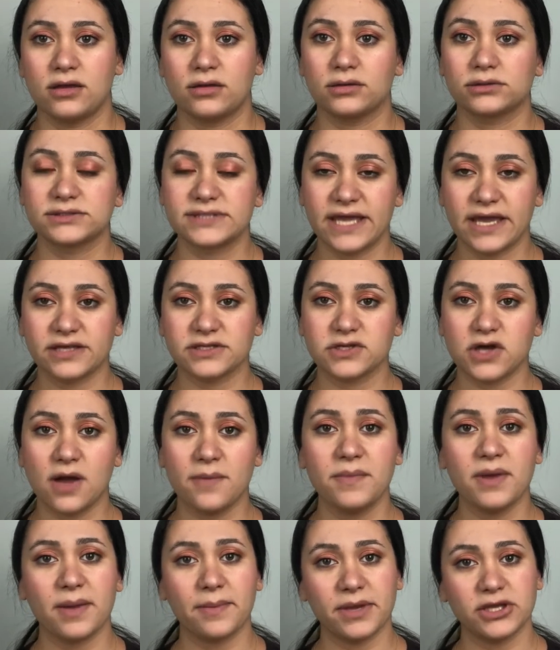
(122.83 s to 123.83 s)
tank top.
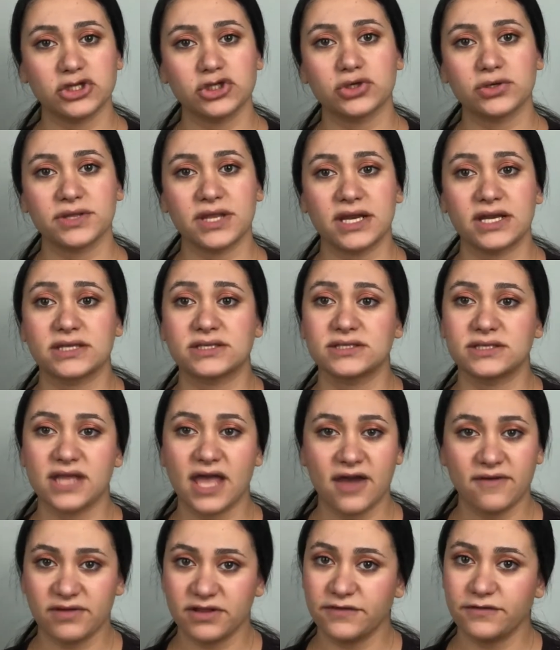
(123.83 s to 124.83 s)
I made sure that it didn't
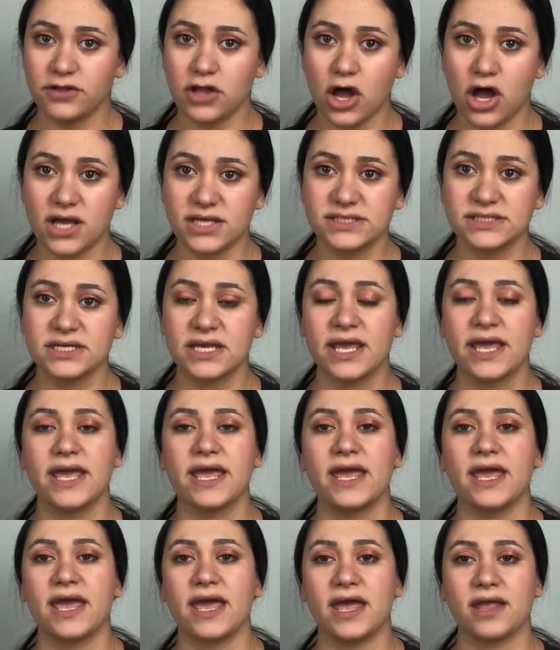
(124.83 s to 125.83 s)
have any flaws
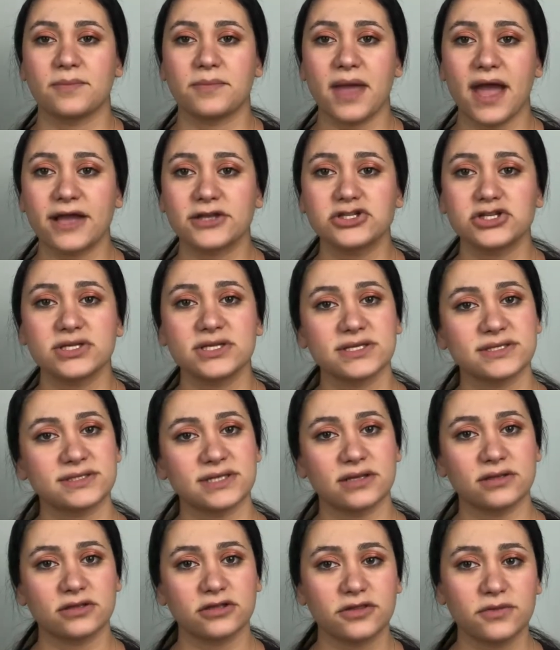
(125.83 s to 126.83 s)
and packaged it and
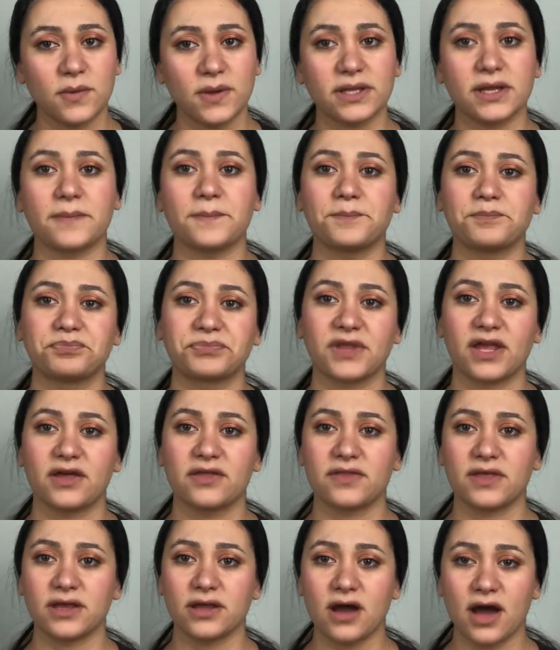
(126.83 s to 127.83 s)
sent it to Thredup.
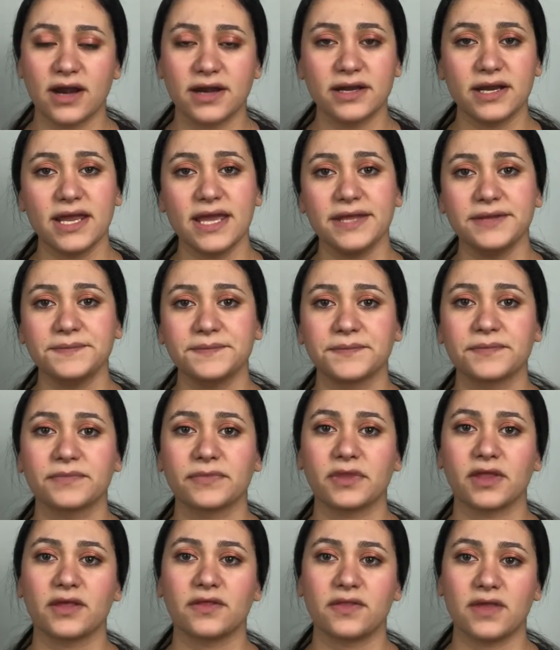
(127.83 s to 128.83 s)
They got it in,
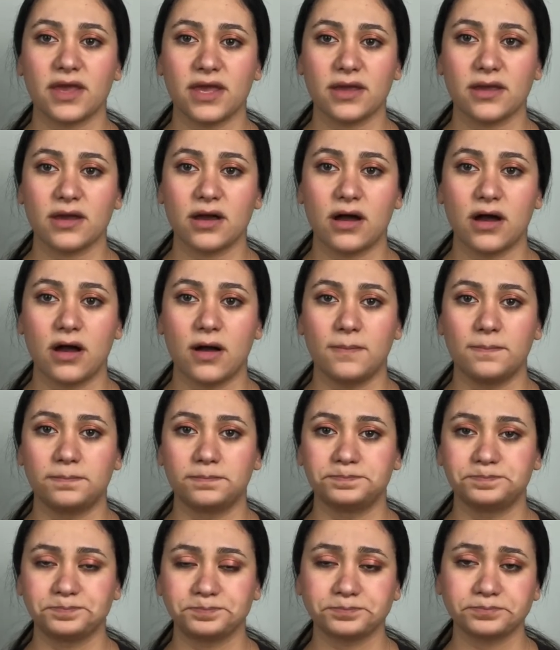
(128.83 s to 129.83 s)
they
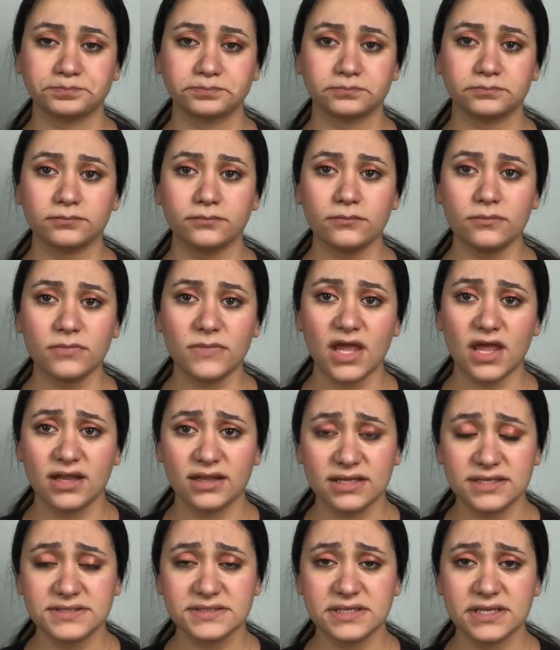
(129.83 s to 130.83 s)

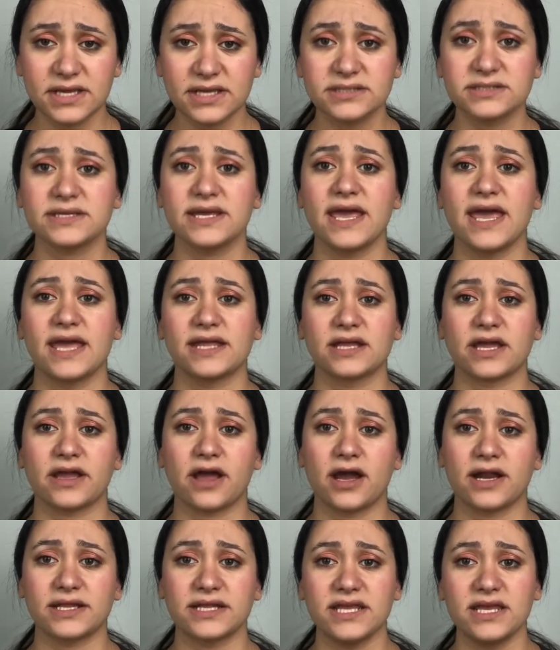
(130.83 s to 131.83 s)
listed it, and I
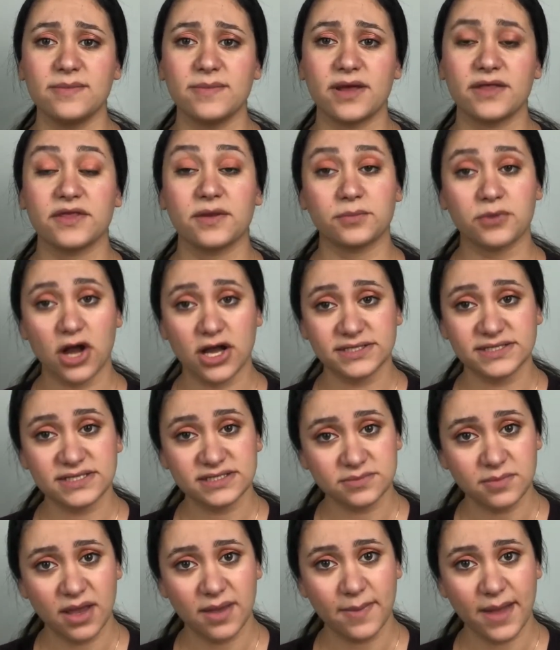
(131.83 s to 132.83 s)
got an email. They processed
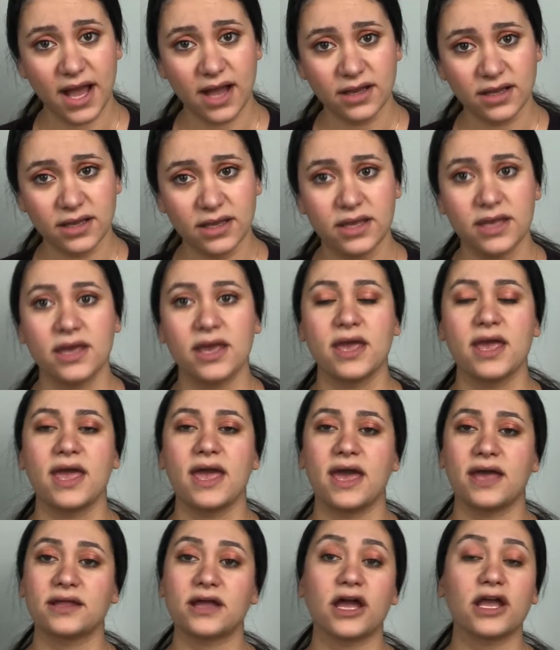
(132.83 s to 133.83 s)
my bag,
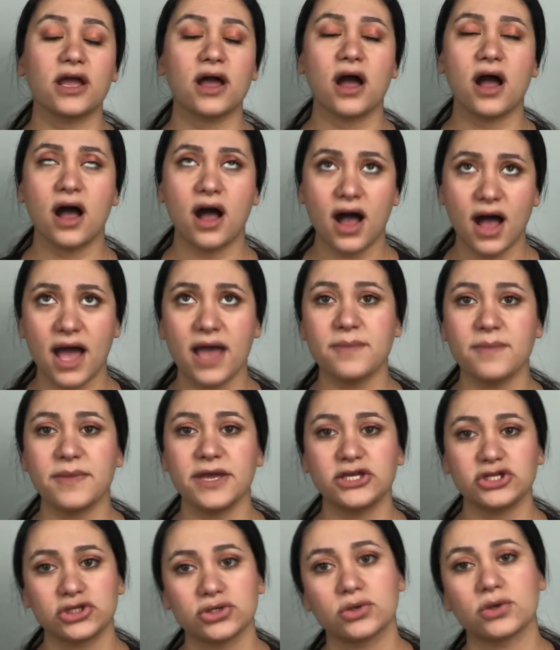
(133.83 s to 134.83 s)
and I make
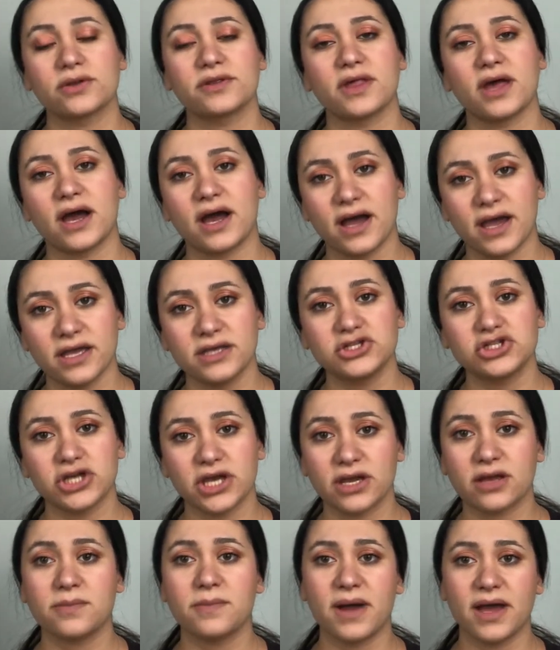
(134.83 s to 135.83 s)
sure that I
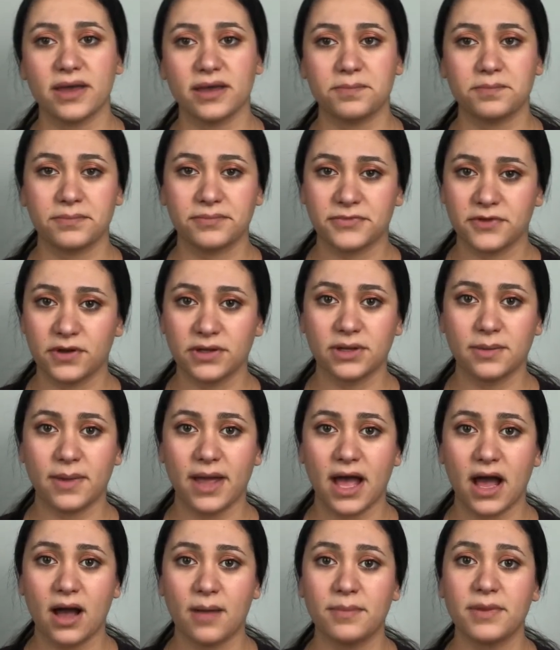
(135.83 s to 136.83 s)
check my Thredup
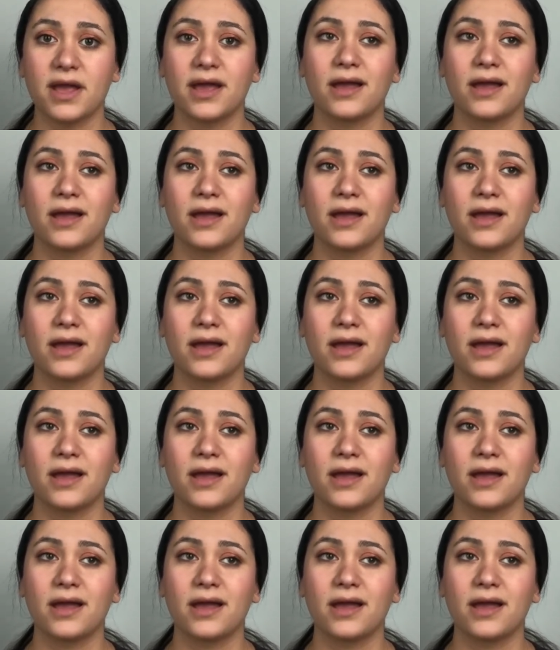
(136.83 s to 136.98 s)
app